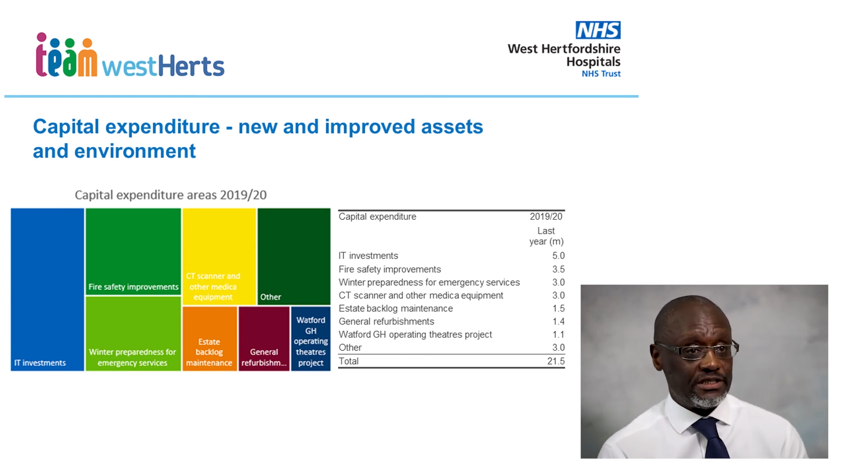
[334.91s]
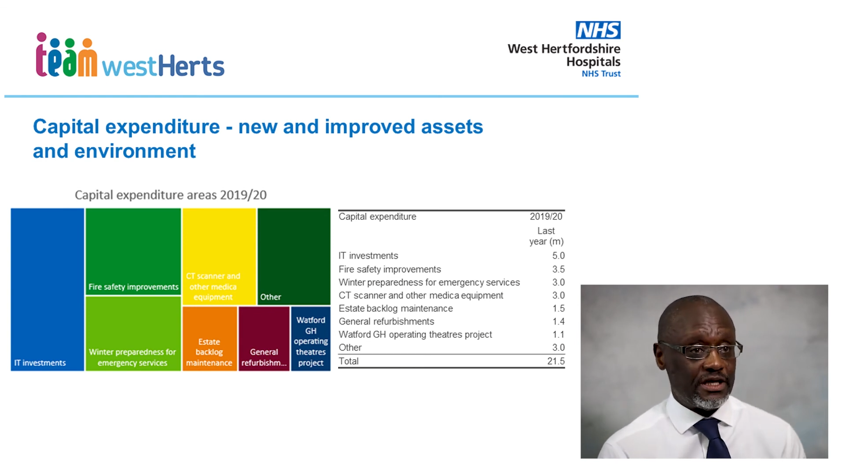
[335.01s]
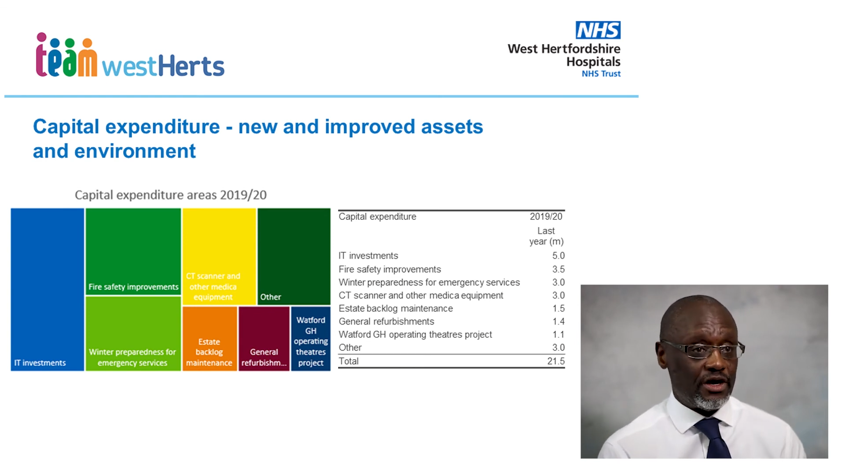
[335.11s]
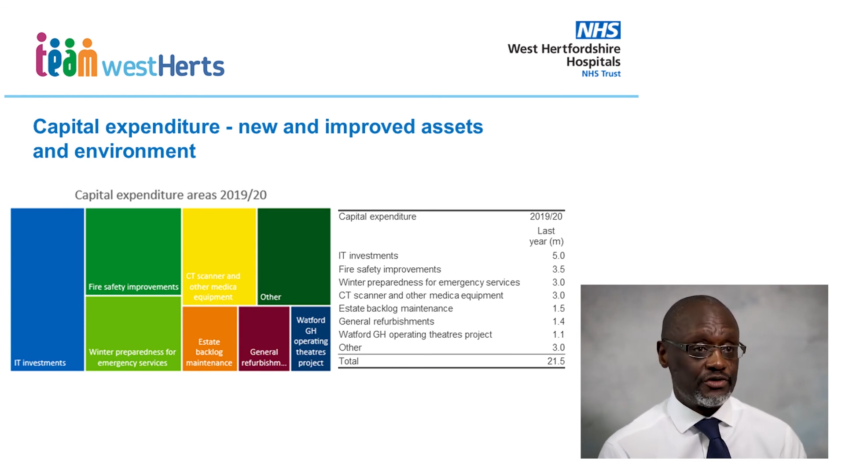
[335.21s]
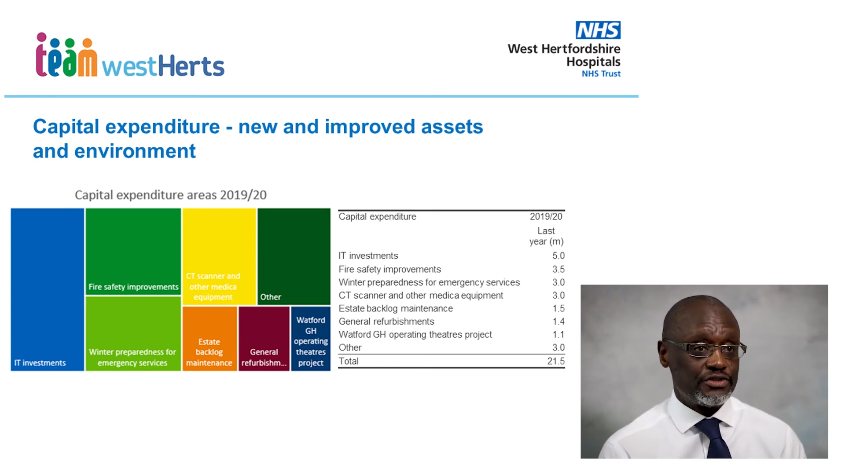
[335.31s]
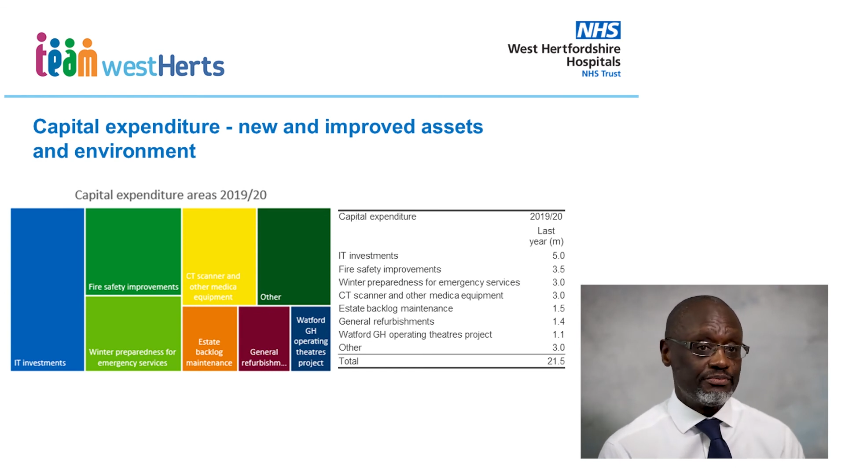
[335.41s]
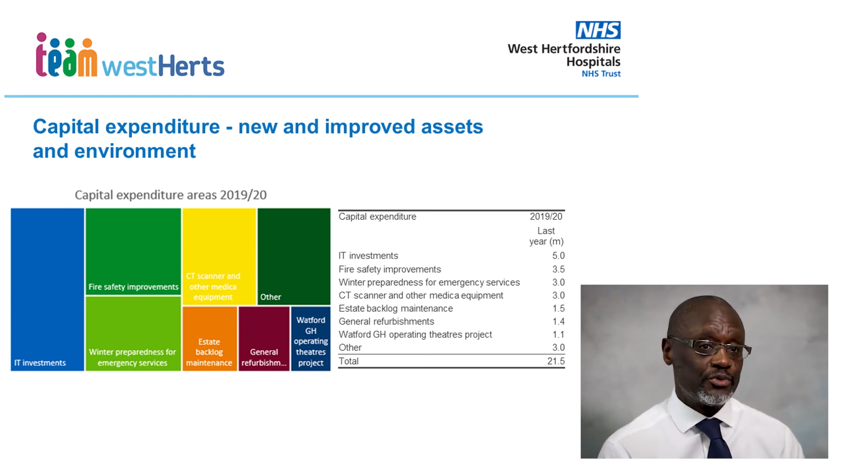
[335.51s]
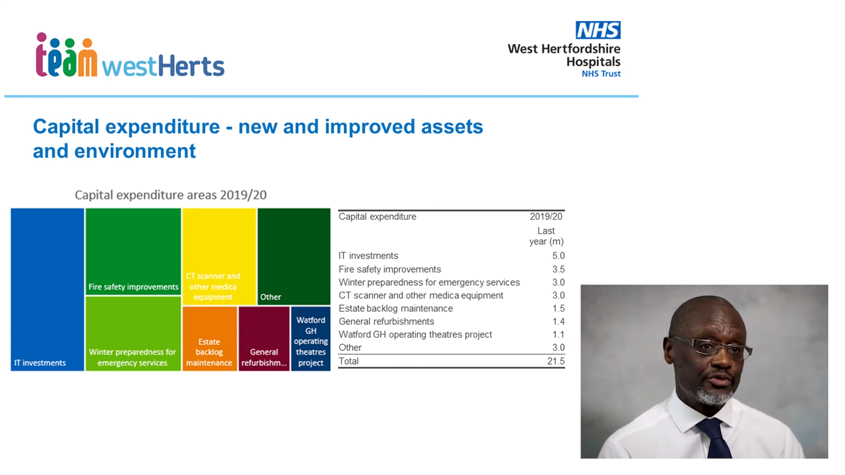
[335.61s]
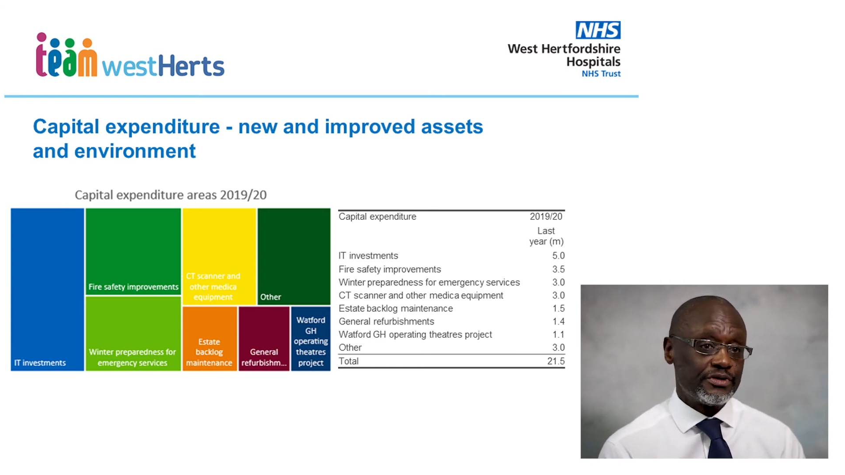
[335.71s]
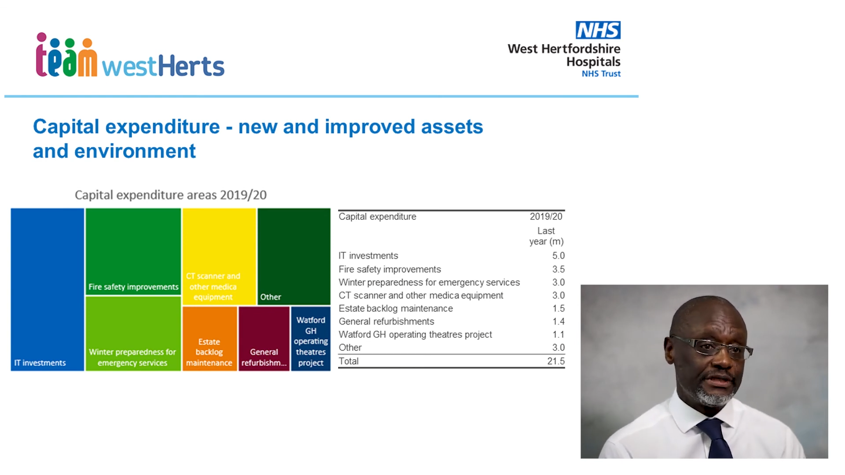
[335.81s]
last
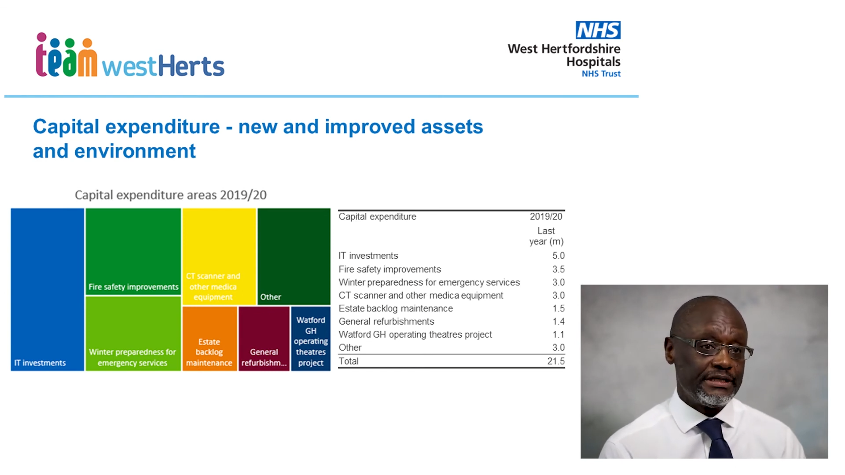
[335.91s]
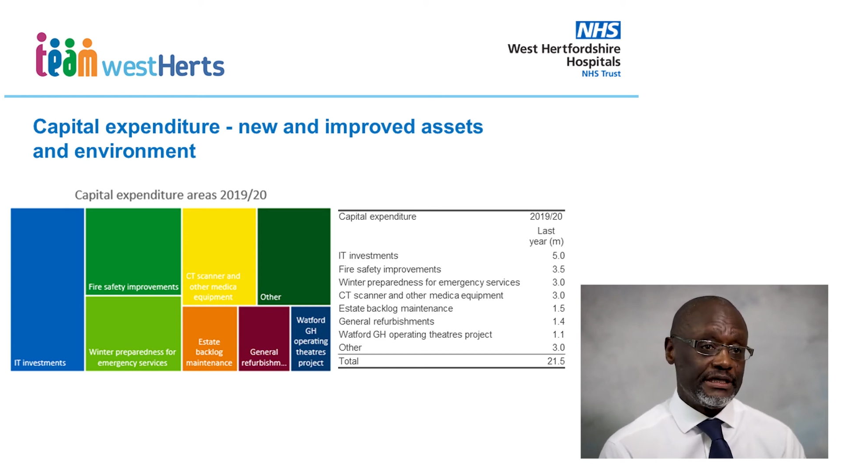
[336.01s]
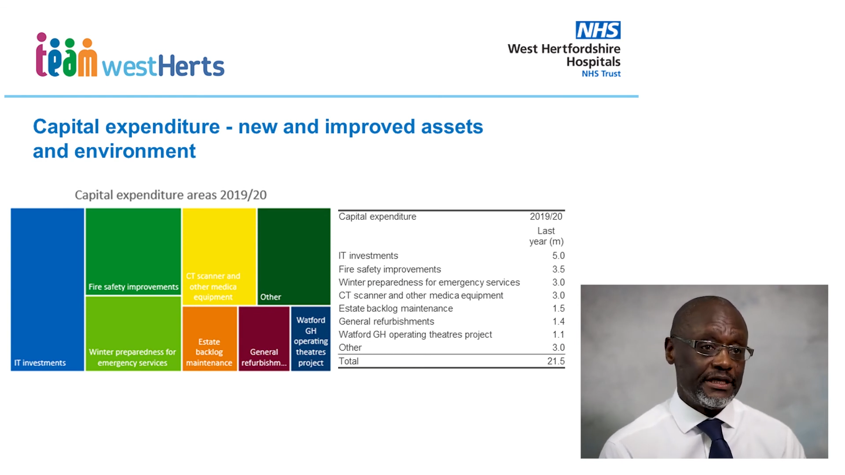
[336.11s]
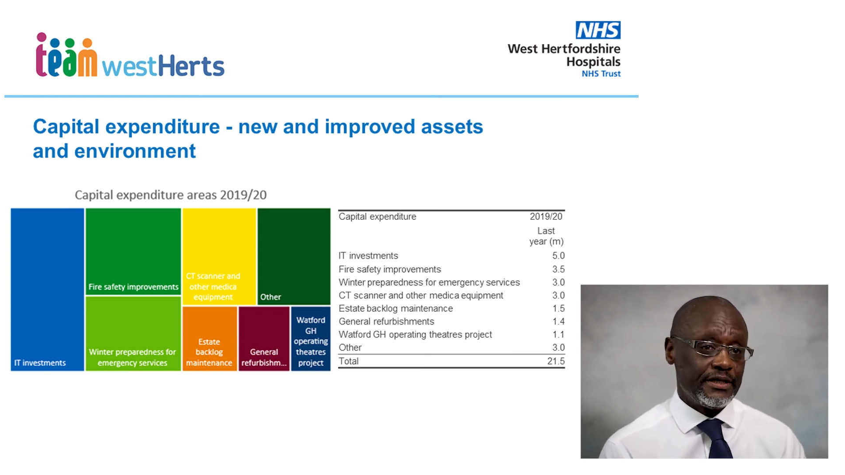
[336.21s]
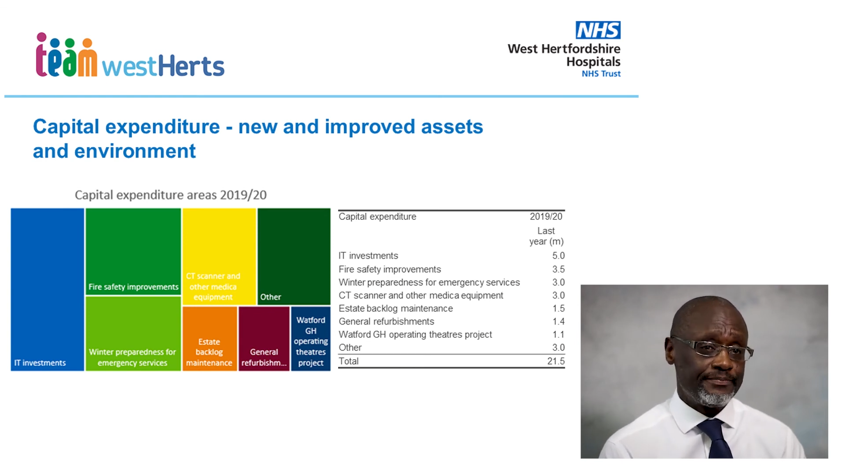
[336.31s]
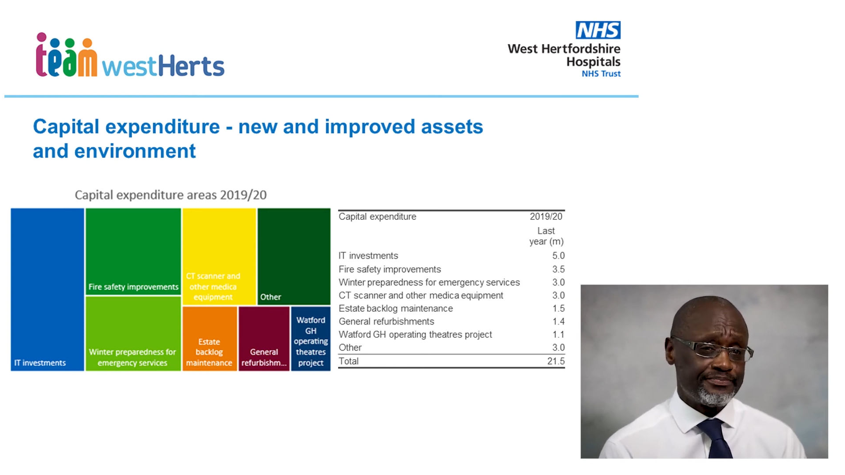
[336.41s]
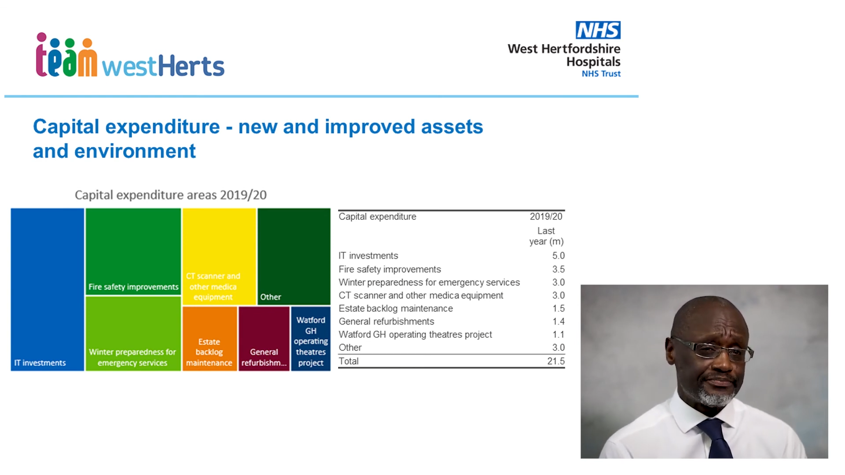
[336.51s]
more than a year.